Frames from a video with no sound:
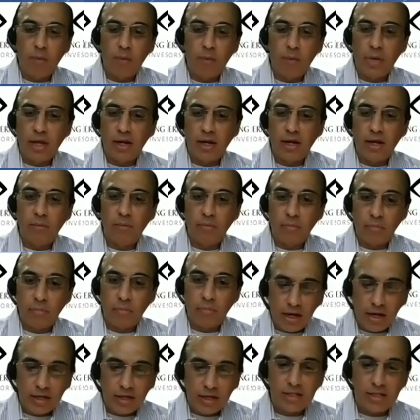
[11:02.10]

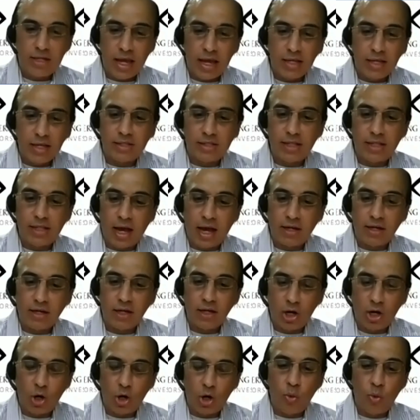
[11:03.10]
made its case that
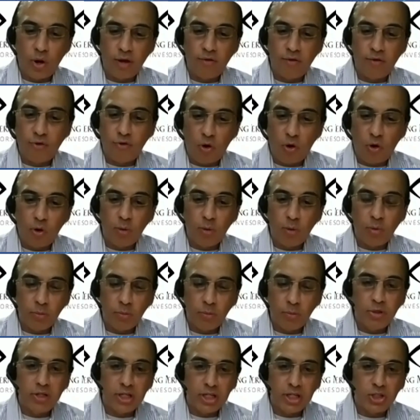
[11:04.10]
going forward,
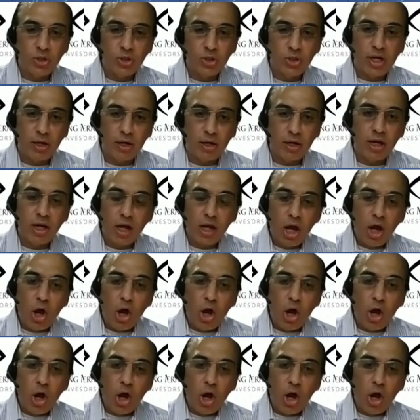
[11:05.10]
people need to get